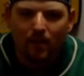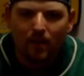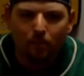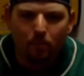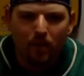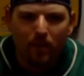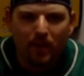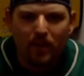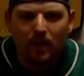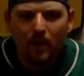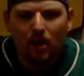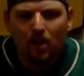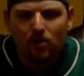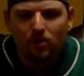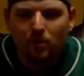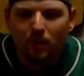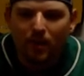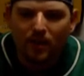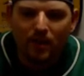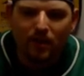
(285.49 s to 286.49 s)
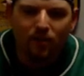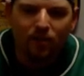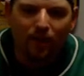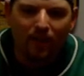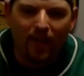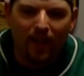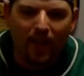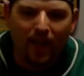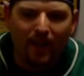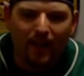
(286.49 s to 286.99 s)
But also in addition to
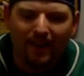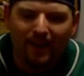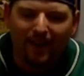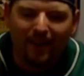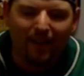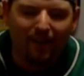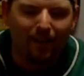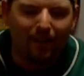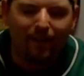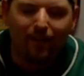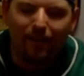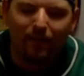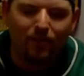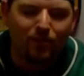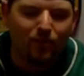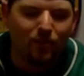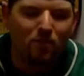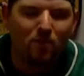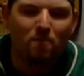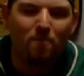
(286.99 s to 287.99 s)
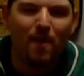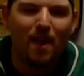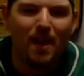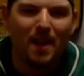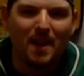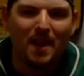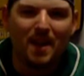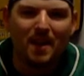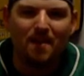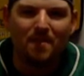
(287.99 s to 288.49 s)
that, too
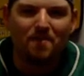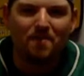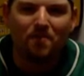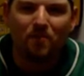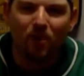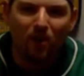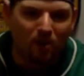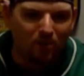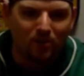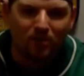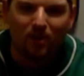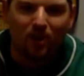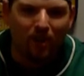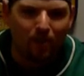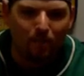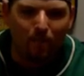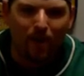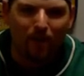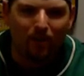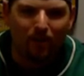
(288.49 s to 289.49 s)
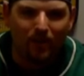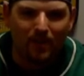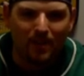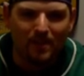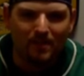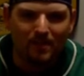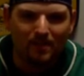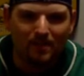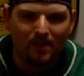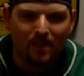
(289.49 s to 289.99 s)
many false start
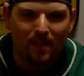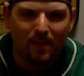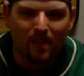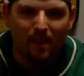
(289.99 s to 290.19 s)
penalties.